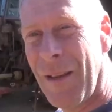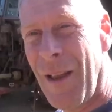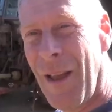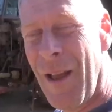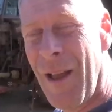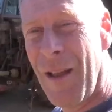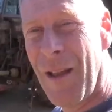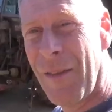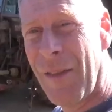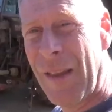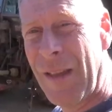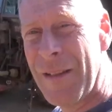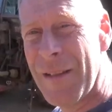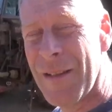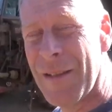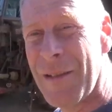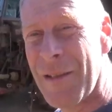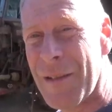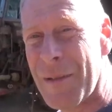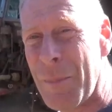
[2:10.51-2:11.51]
uh, thing
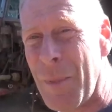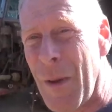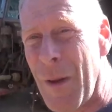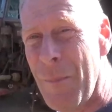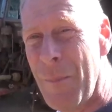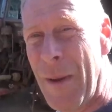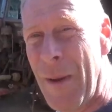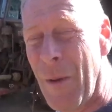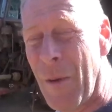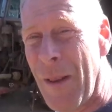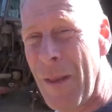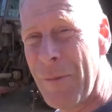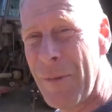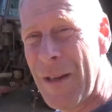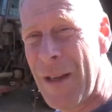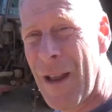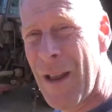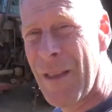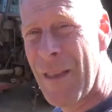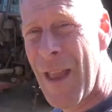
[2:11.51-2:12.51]
to just put a bit on
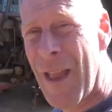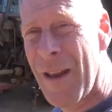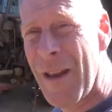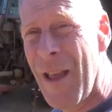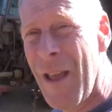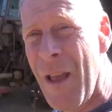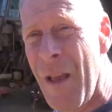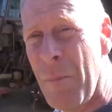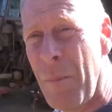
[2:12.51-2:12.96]
every now and then.